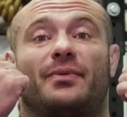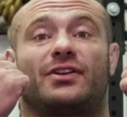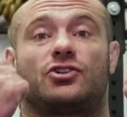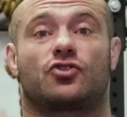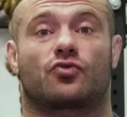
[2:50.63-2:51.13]
but
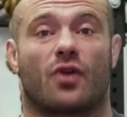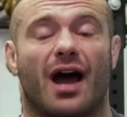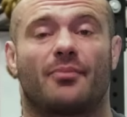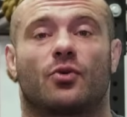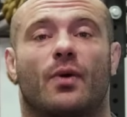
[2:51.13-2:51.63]
then
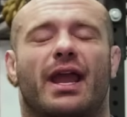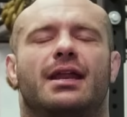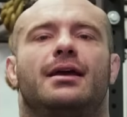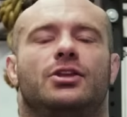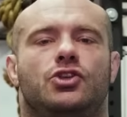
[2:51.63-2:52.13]
drop the
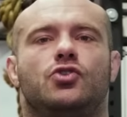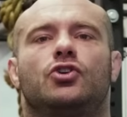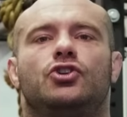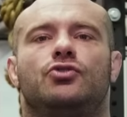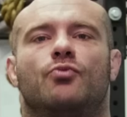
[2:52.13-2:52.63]
weight, you
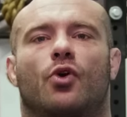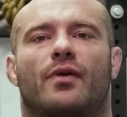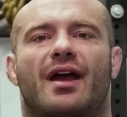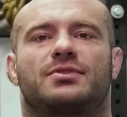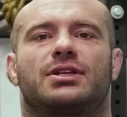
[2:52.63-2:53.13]
can do more
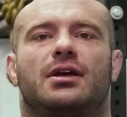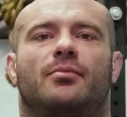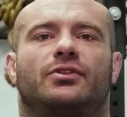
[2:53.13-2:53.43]
reps.